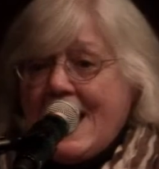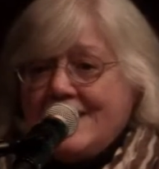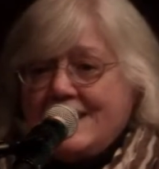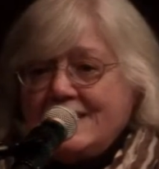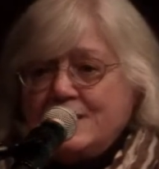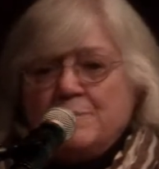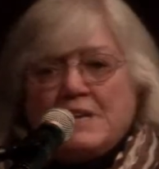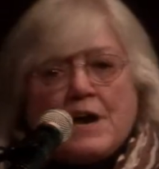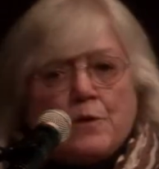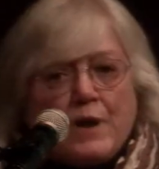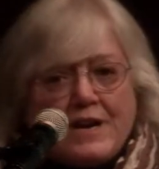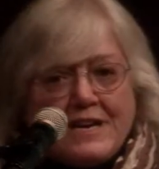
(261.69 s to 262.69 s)
And that's something
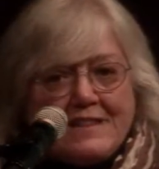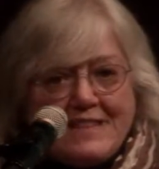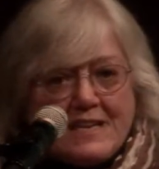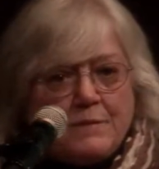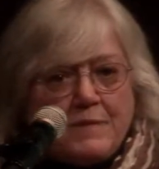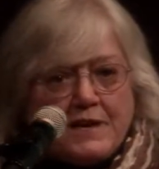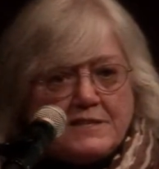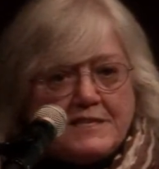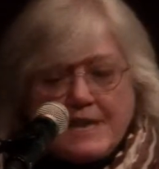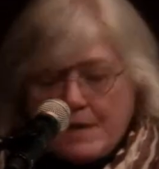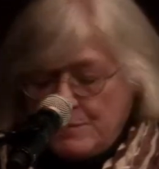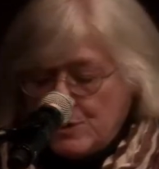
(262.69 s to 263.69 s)
I wanted to think about
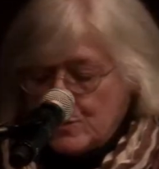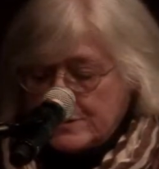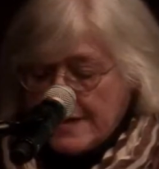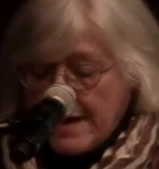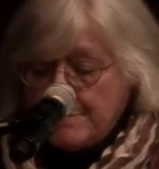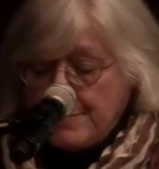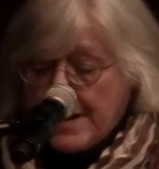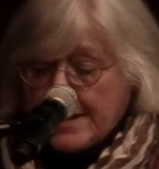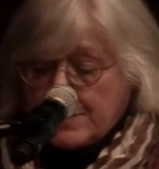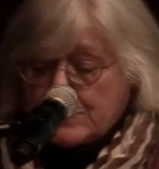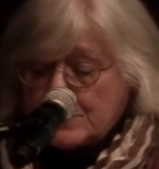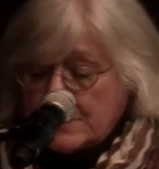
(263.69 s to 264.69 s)
today because
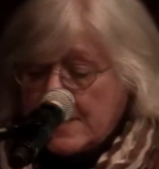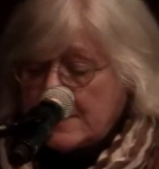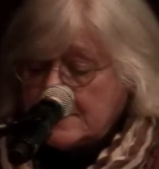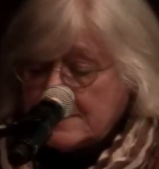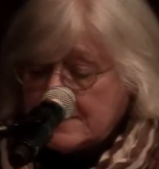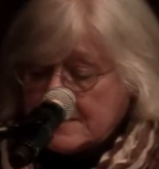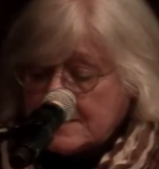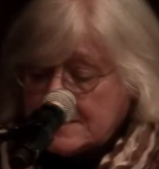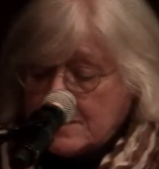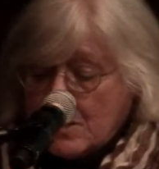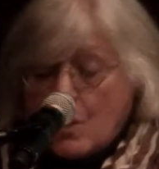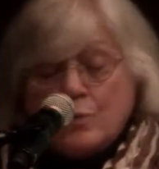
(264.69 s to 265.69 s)
empires can't
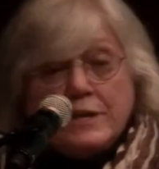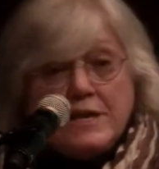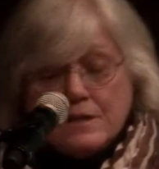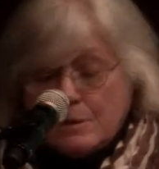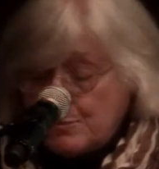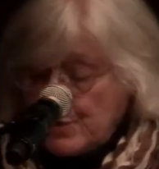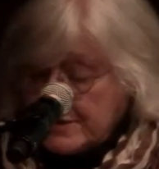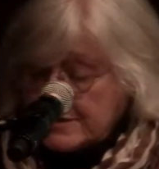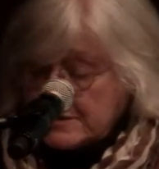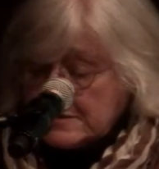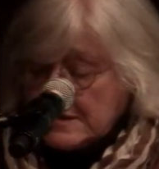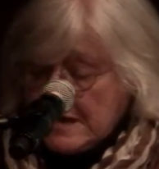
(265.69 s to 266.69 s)
exist only in the
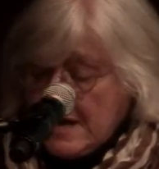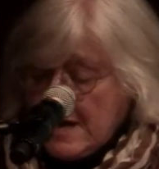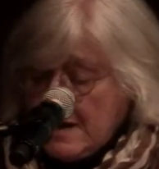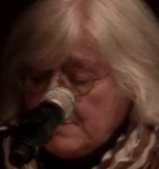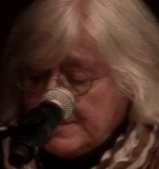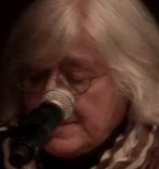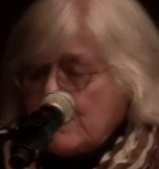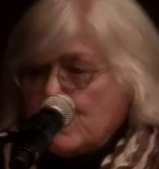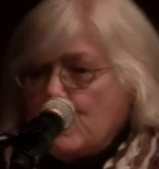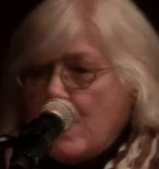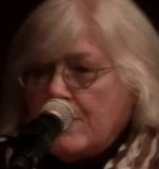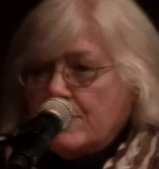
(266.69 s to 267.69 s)
present, but they
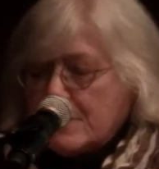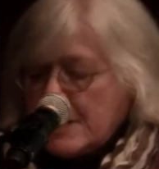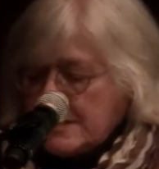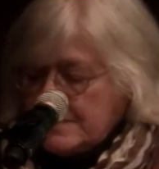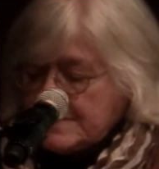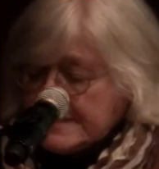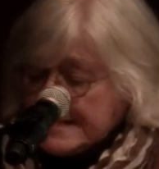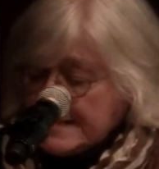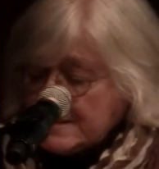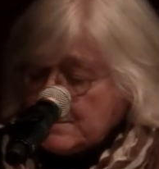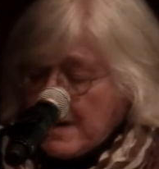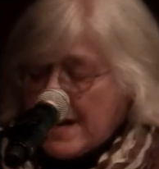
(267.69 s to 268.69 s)
require a kind of
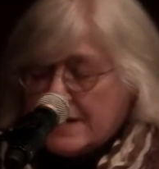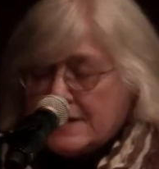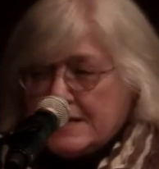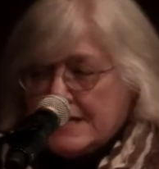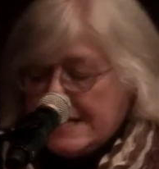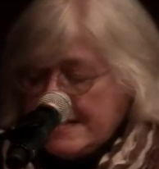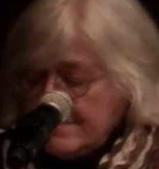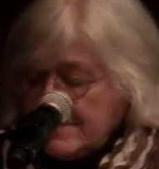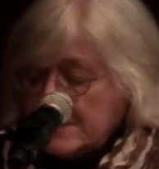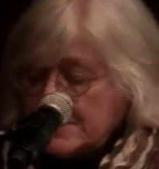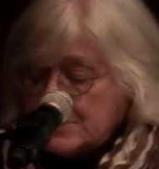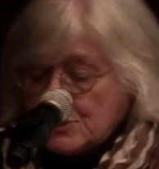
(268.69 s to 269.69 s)
systematic and
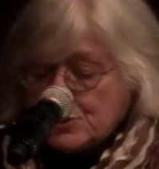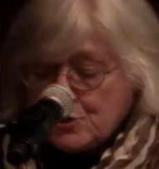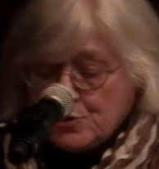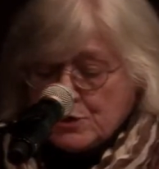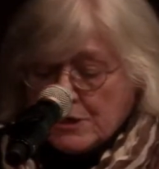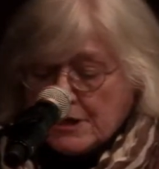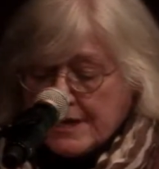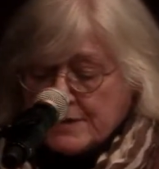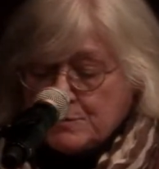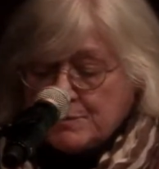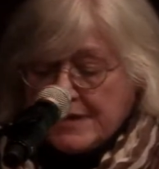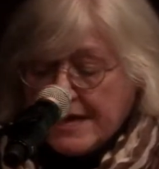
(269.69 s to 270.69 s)
even
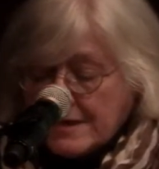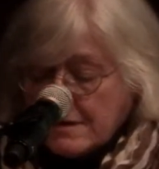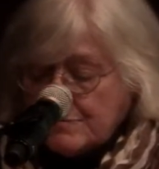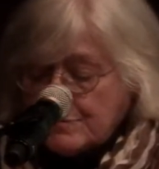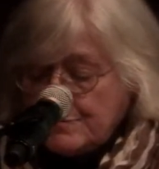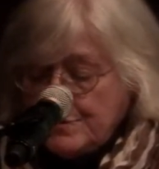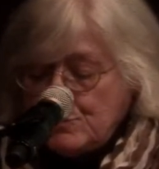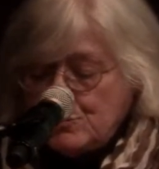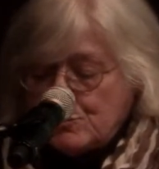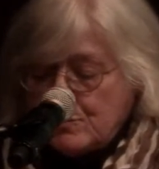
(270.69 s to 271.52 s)
institutionalized planning for future